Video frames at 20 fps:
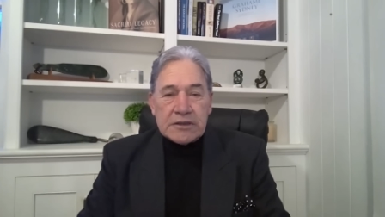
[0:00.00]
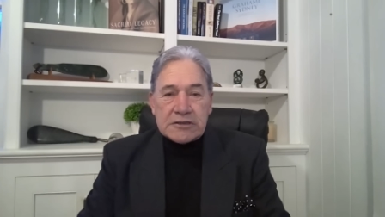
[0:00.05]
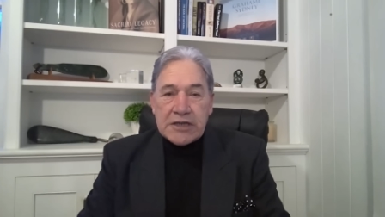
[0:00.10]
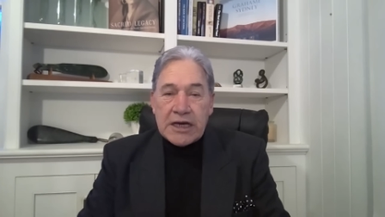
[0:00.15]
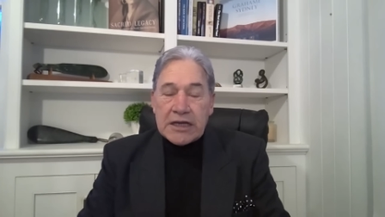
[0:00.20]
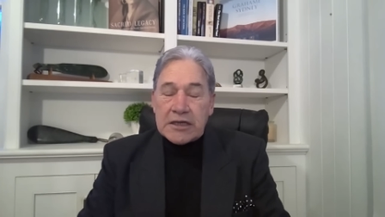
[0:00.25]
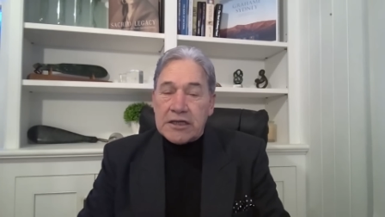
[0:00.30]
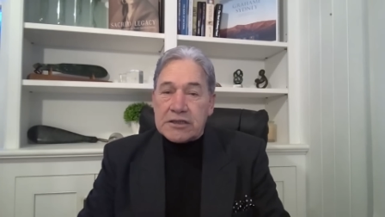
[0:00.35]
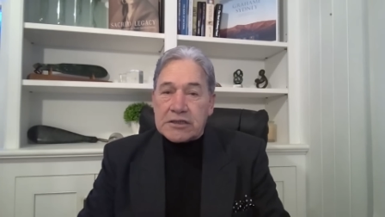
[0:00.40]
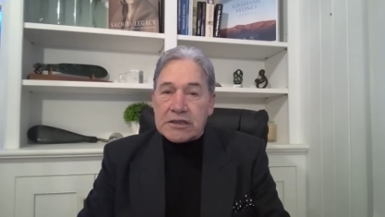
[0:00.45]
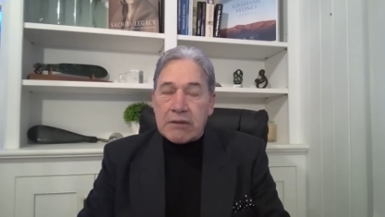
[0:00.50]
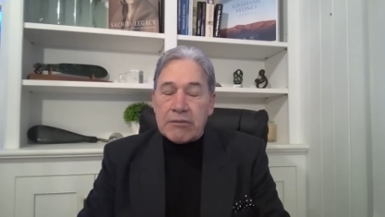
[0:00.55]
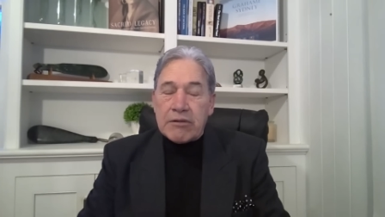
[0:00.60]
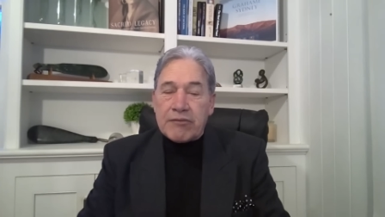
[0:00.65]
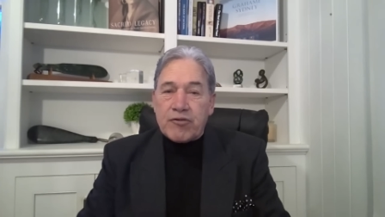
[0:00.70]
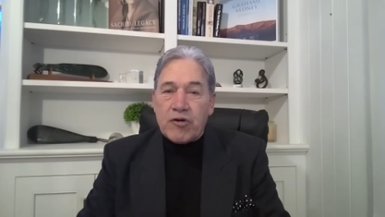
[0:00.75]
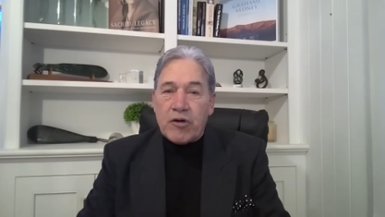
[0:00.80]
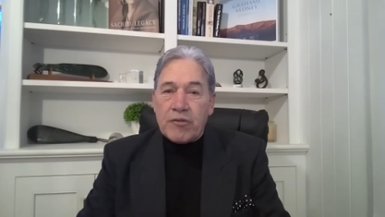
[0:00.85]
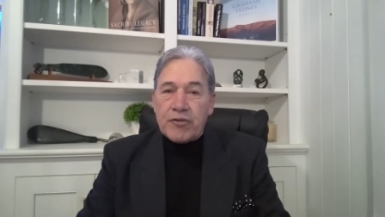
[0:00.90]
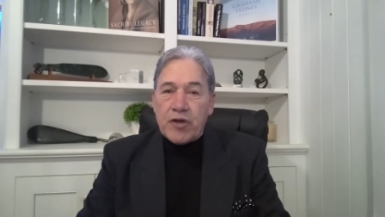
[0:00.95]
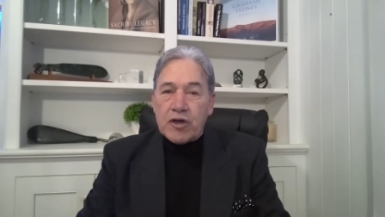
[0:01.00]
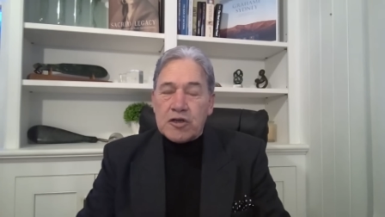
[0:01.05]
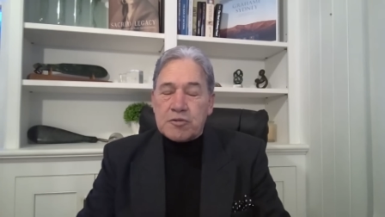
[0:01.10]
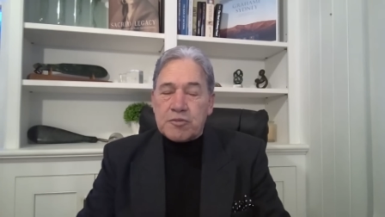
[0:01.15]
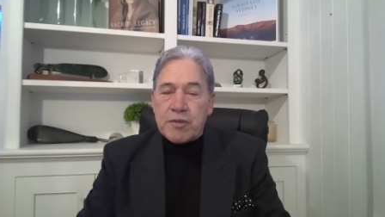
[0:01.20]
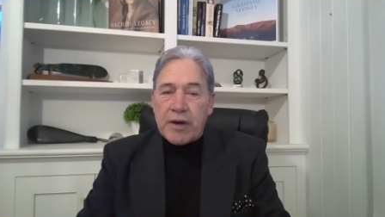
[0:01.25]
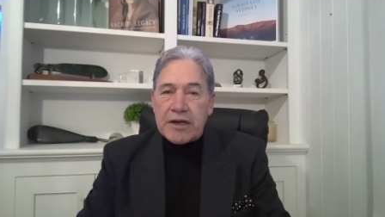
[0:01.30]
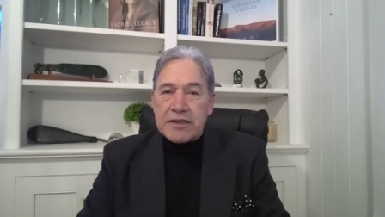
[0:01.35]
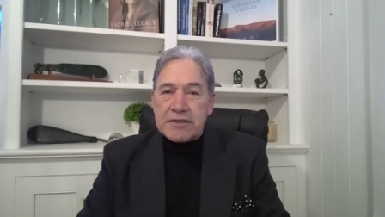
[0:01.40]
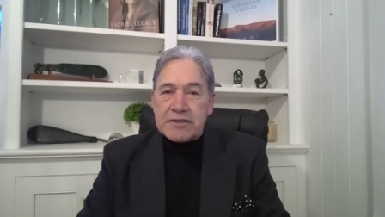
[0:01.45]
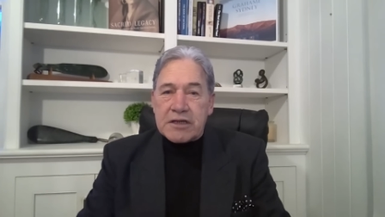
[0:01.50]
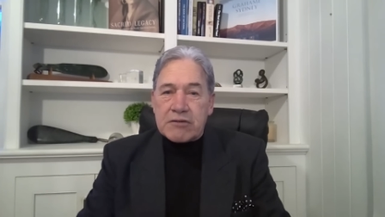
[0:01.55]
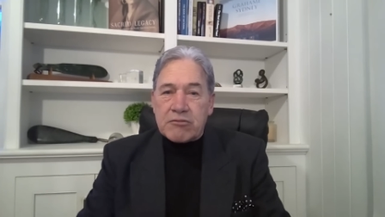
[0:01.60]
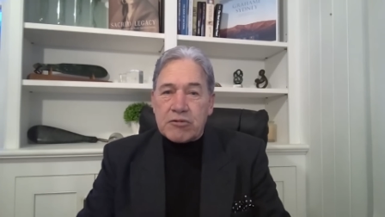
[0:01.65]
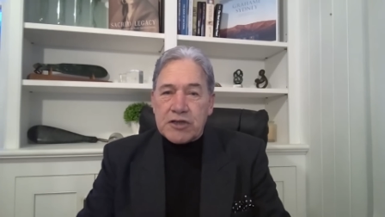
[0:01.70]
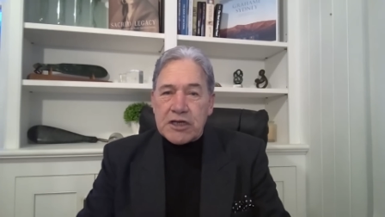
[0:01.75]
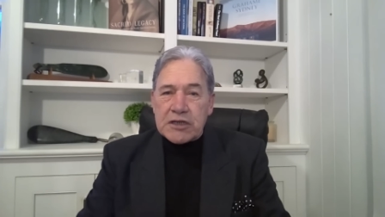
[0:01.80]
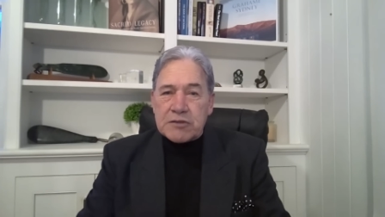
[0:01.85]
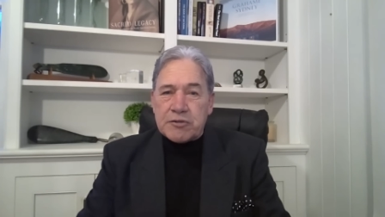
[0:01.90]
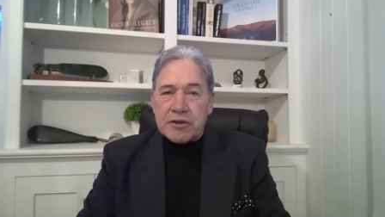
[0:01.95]
Sadly, it's coming from those parties
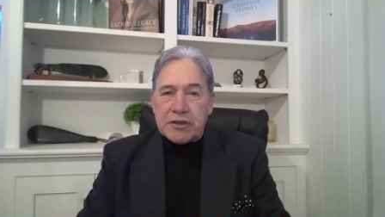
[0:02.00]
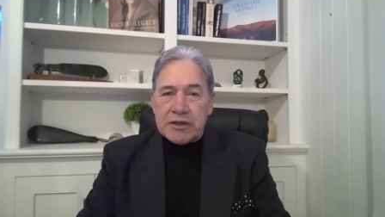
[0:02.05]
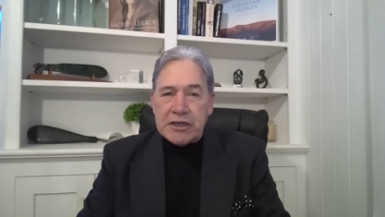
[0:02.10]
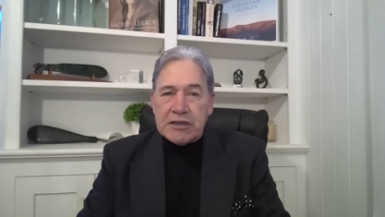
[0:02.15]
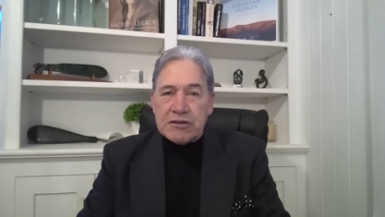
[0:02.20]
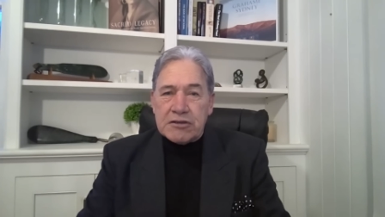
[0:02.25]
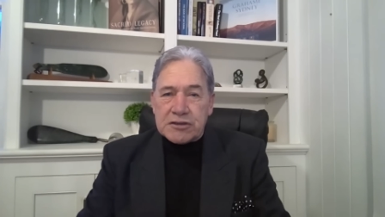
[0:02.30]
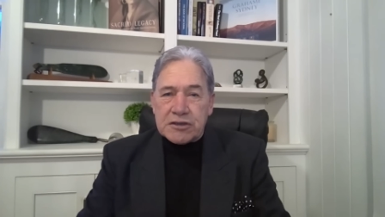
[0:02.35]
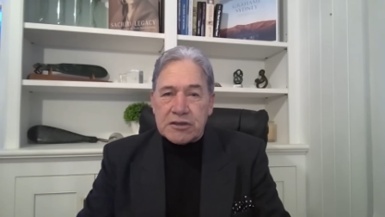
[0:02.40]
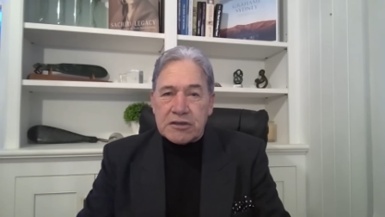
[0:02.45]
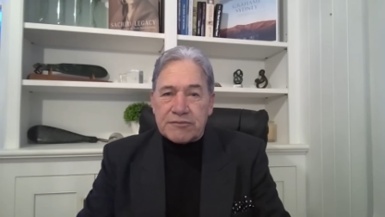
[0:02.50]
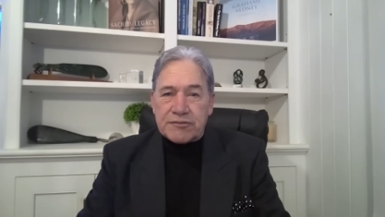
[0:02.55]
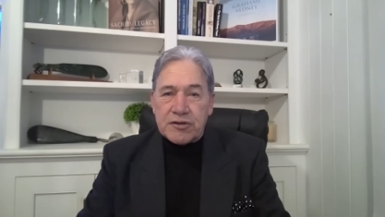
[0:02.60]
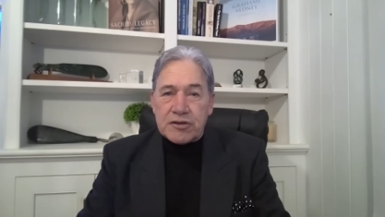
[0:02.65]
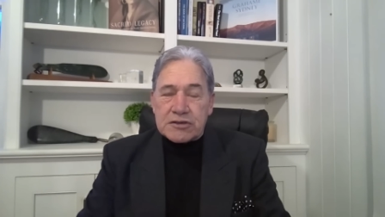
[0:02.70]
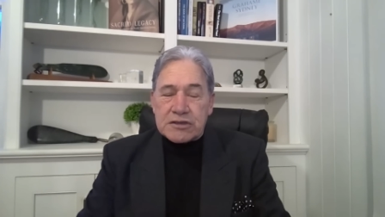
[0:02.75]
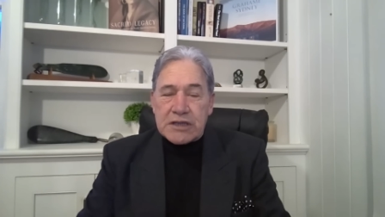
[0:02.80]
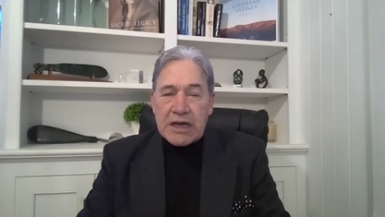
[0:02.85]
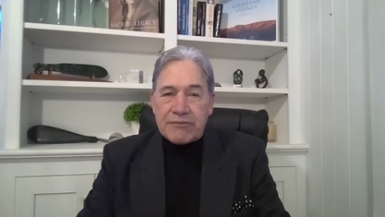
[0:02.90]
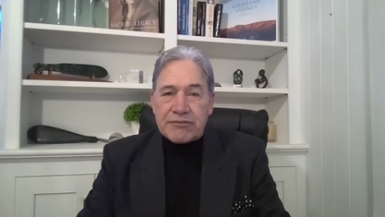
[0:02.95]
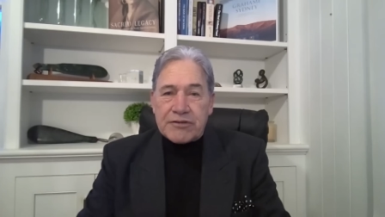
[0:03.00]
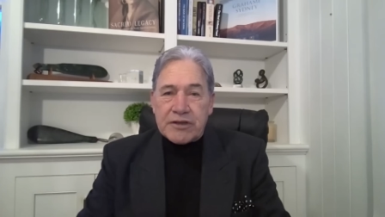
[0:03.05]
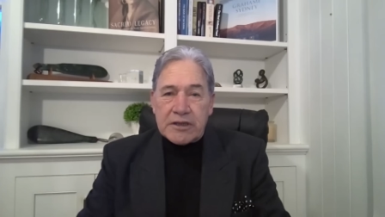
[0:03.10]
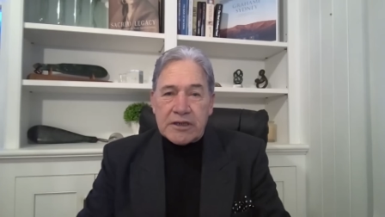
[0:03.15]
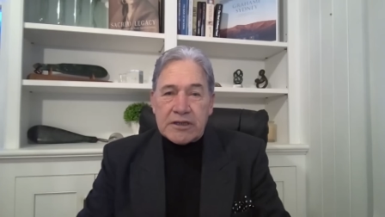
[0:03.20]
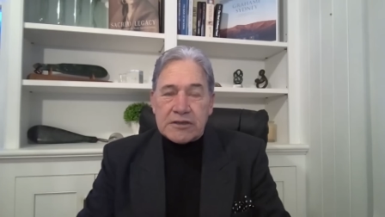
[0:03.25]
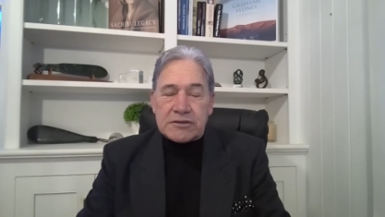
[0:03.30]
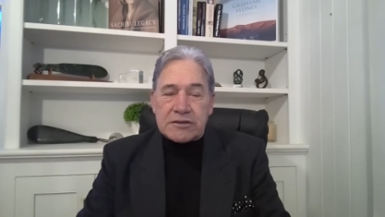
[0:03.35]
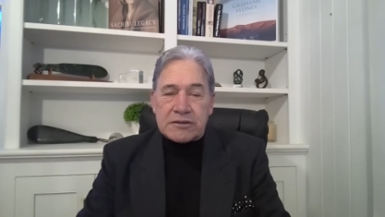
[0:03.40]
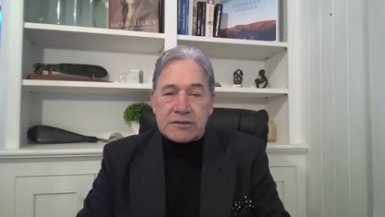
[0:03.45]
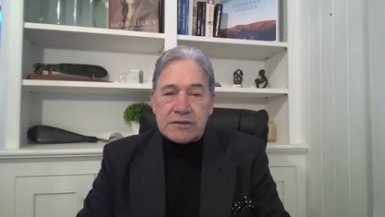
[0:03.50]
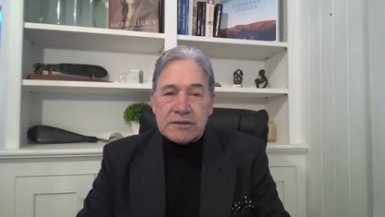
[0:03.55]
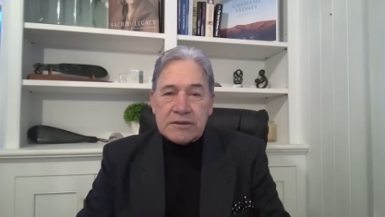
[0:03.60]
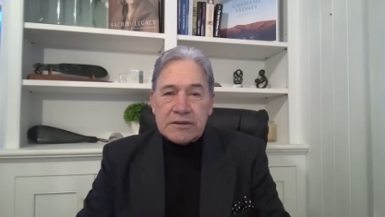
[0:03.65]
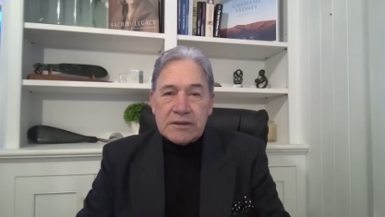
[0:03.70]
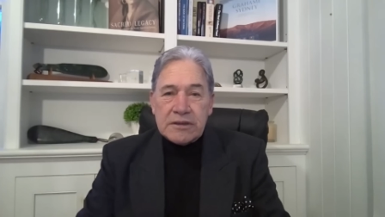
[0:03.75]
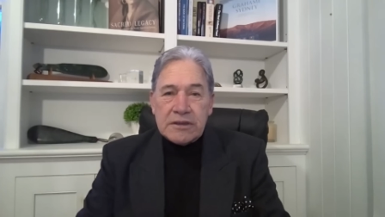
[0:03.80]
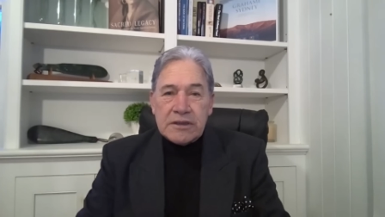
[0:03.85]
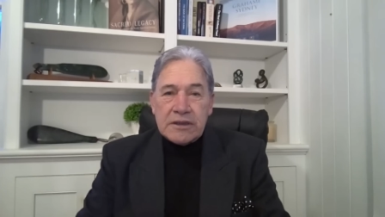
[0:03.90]
that will desperately need New Zealand first after the election.